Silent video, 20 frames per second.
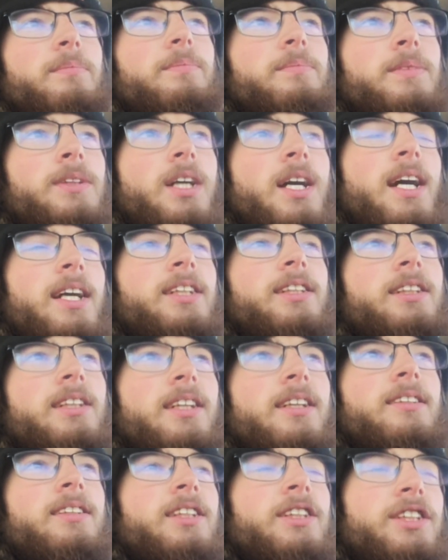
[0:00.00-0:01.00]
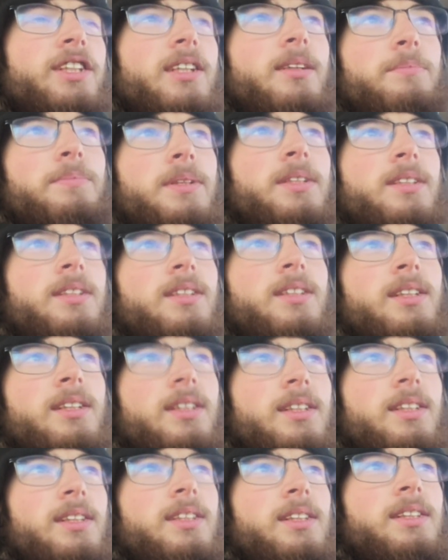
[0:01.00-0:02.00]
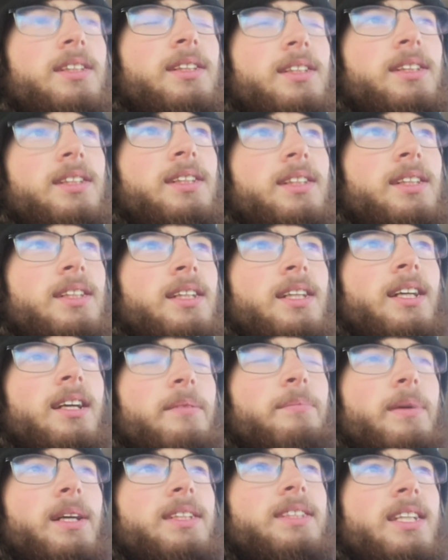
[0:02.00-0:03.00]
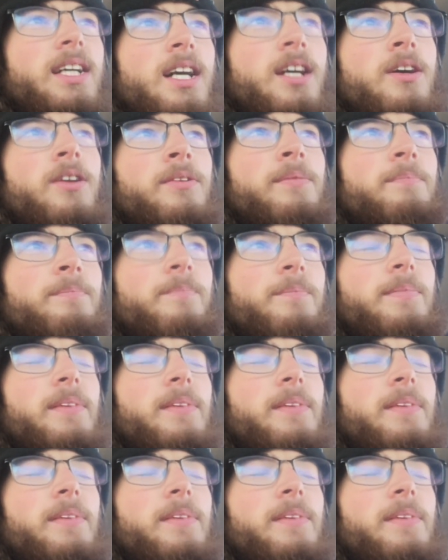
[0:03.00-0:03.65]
tractor dealerships in my town.